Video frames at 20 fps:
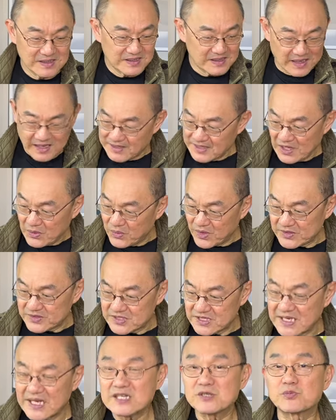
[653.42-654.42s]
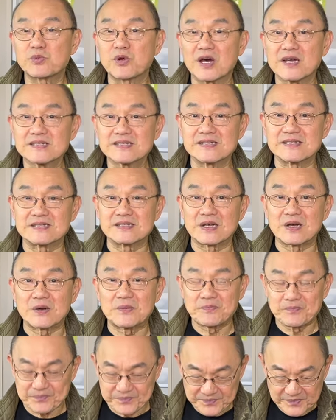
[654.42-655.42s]
Are they worth today's prices though?
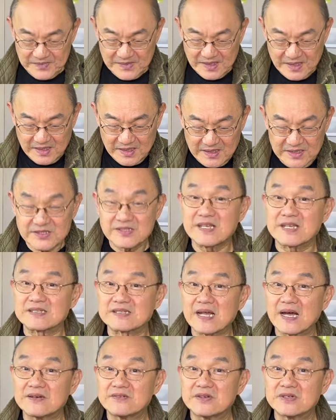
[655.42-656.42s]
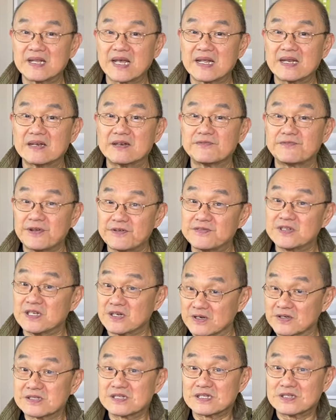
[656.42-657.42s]
six hundred and fifty
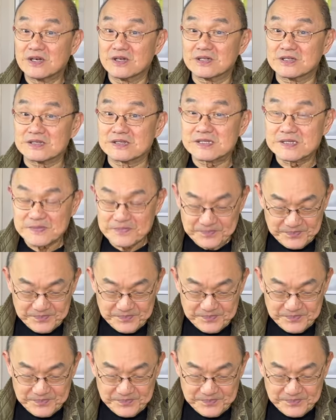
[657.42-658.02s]
Aussie dollars.